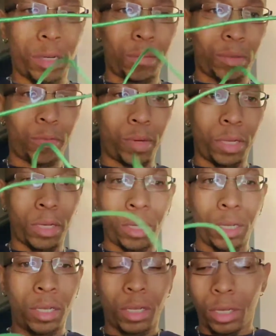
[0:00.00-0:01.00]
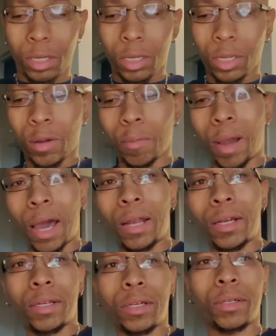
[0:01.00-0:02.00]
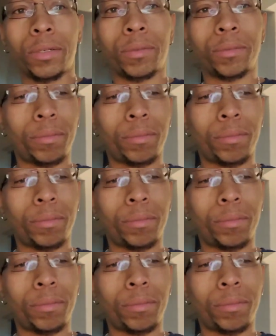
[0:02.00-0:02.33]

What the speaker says: Now, I did set up the device